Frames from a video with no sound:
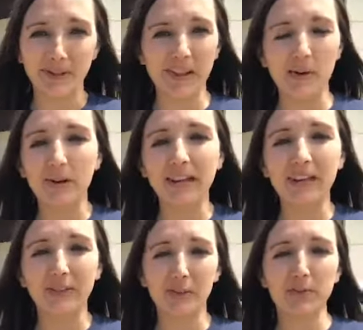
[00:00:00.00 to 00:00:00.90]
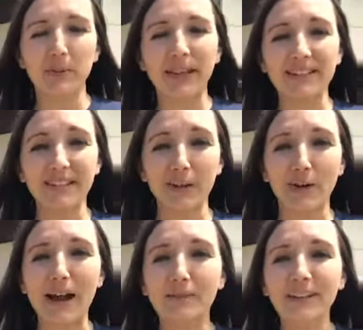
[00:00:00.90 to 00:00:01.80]
So they don't want to get those plants in the
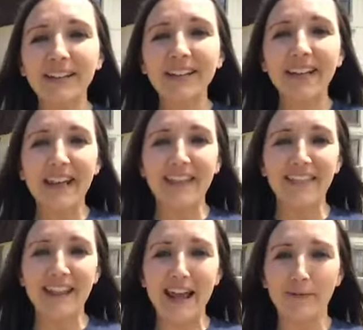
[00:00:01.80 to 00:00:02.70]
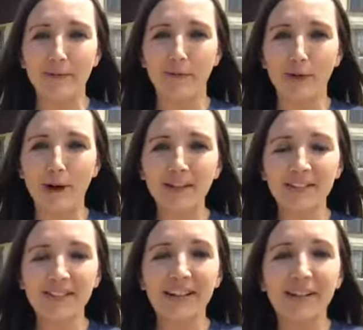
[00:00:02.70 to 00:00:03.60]
ground and then have a
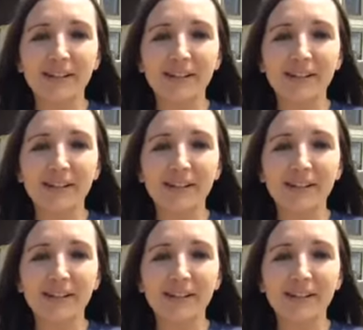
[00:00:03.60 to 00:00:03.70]
frost.